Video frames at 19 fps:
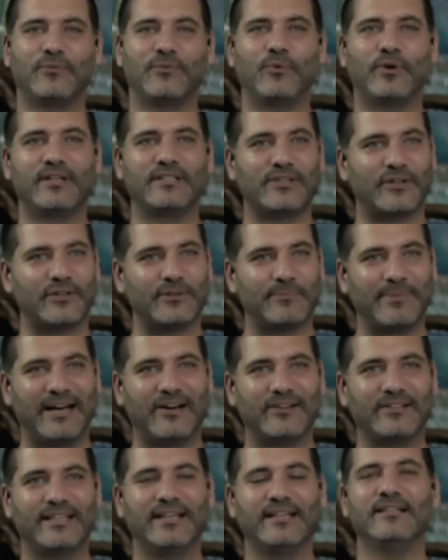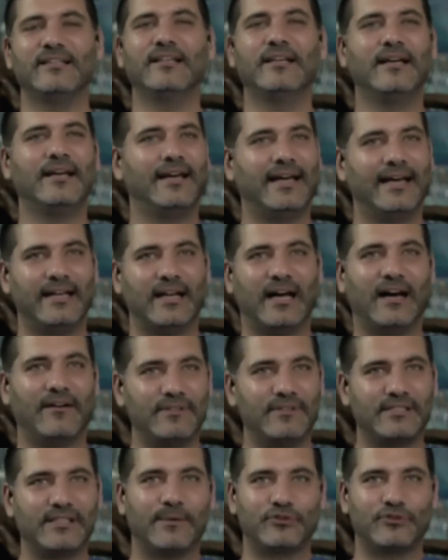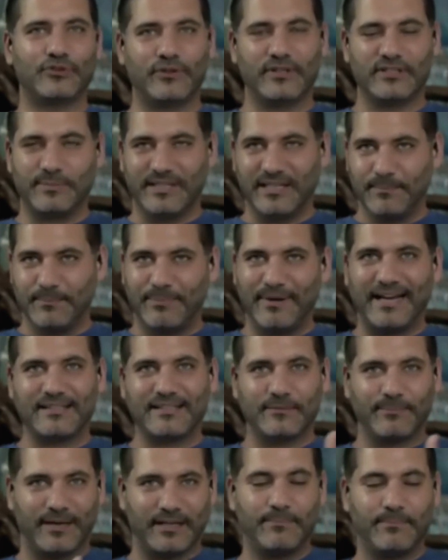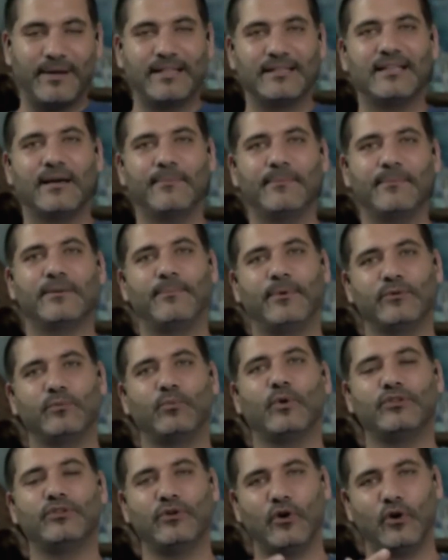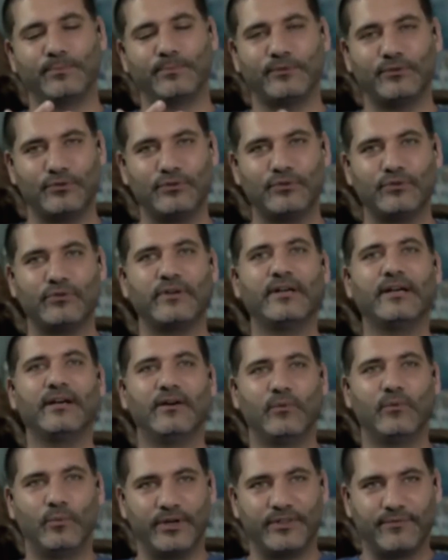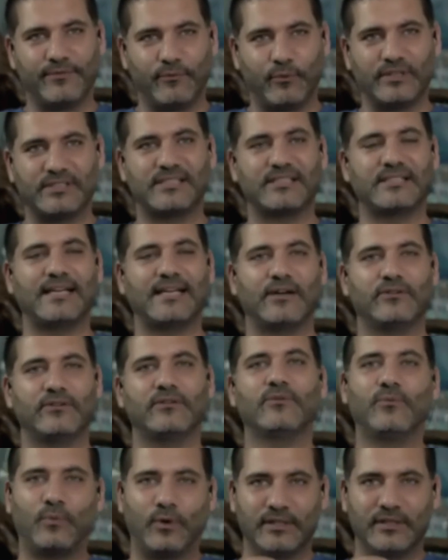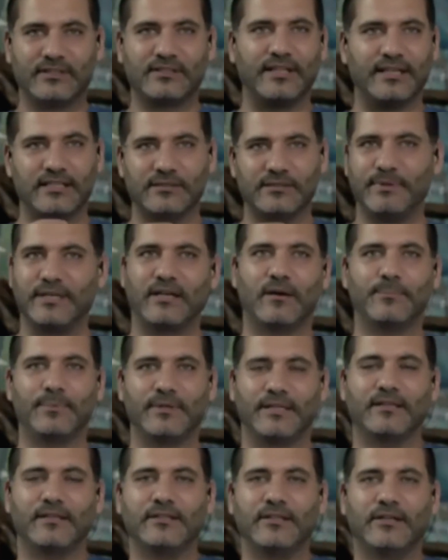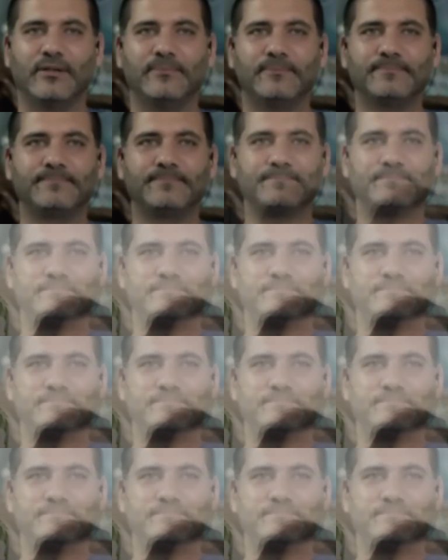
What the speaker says: share what it's all about. And obviously, I'm sure it's been impacted by the pandemic, but what you hope to do with Voices Out once things pick up again,